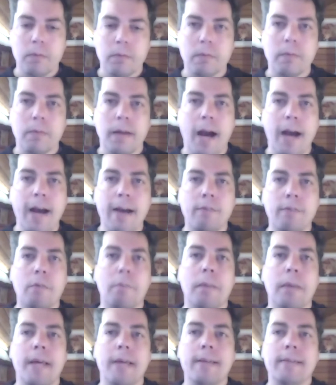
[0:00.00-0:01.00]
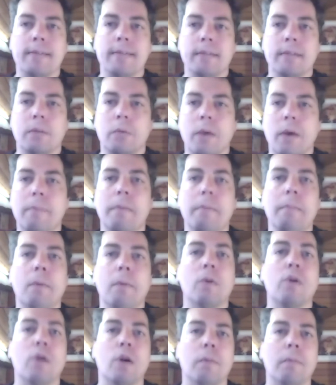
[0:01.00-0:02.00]
i have a place where people
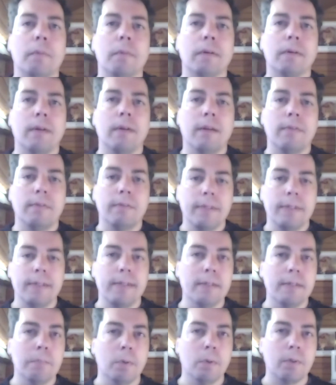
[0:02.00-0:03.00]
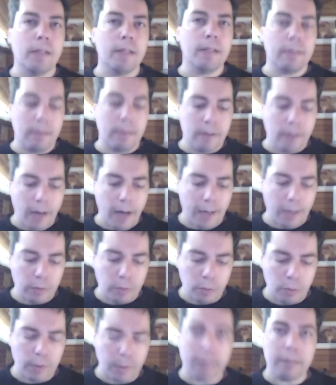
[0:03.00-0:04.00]
come and this is important, how
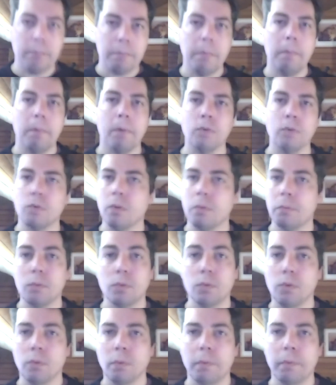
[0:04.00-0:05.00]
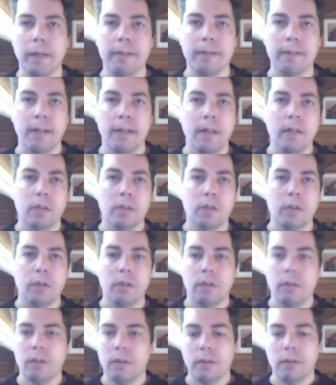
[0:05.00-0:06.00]
to get people to come to your place.
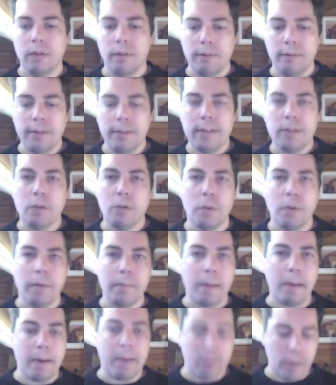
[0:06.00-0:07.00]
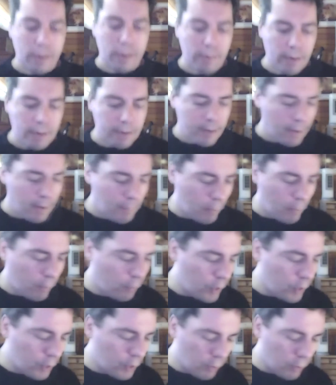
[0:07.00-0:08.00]
So uh, this is a way by giving them
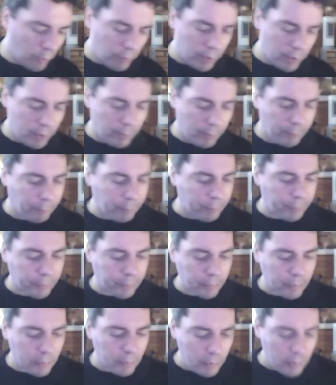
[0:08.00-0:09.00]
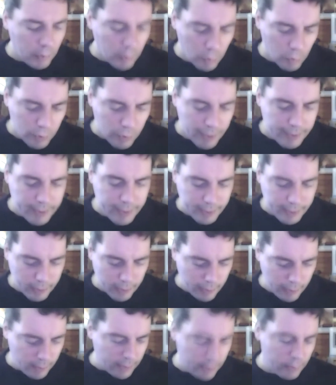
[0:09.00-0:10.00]
free traffic. So that's it.
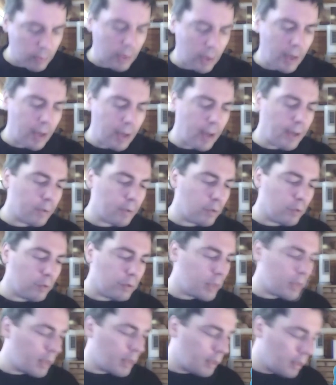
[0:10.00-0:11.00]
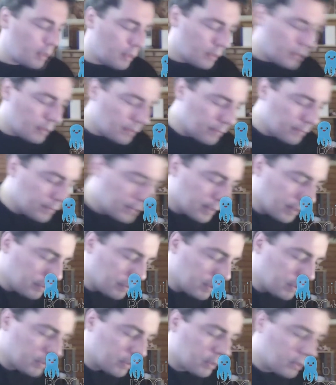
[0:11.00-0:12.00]
Uh, that's all I, I have to say. I
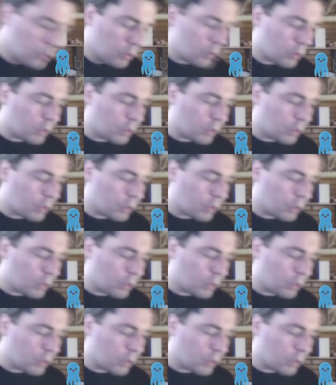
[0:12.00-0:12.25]
will look.